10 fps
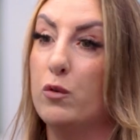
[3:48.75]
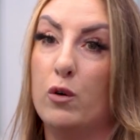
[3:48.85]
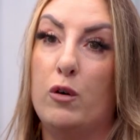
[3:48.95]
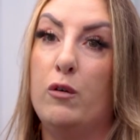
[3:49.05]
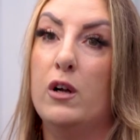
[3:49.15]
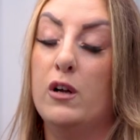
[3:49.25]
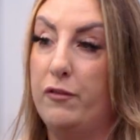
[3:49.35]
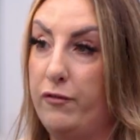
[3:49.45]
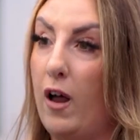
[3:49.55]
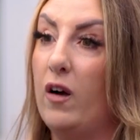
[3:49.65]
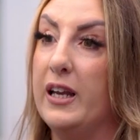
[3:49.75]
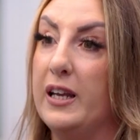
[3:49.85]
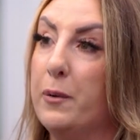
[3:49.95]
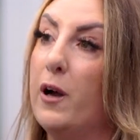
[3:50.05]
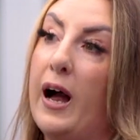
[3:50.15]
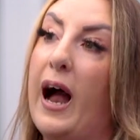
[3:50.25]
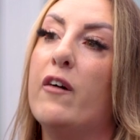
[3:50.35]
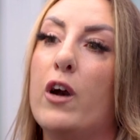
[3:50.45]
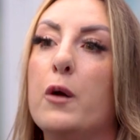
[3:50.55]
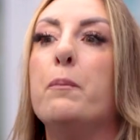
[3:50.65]
We're all flying, but at
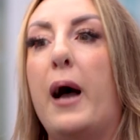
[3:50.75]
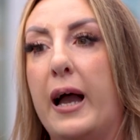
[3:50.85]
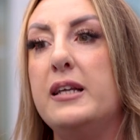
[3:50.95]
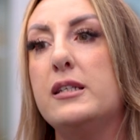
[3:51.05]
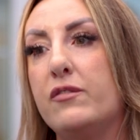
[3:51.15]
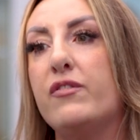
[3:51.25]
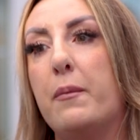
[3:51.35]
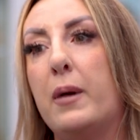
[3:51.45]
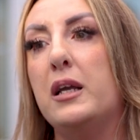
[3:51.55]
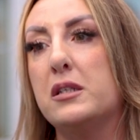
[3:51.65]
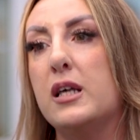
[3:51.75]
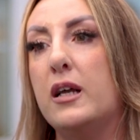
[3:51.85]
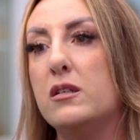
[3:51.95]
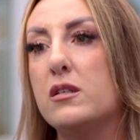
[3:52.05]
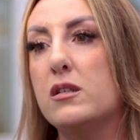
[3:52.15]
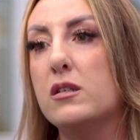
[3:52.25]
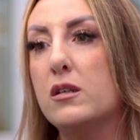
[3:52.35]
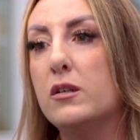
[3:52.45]
our own pace, if that makes sense.